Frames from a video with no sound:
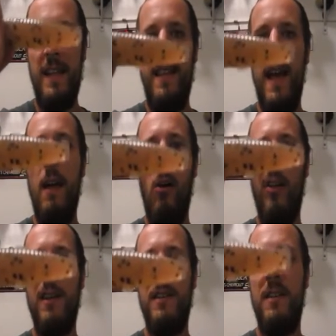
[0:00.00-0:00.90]
tail
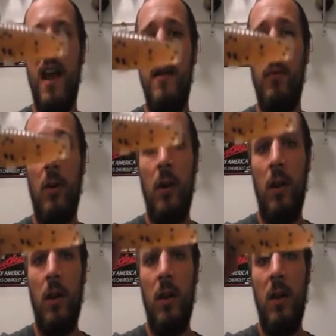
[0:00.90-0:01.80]
is tapered.
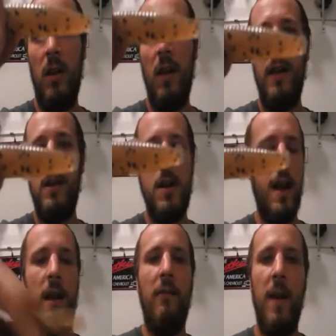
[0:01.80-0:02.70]
You're not
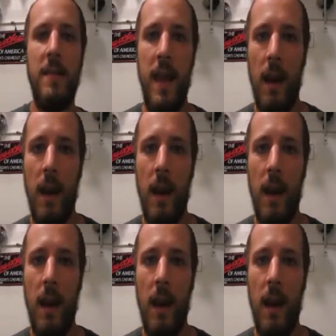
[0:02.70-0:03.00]
going to find that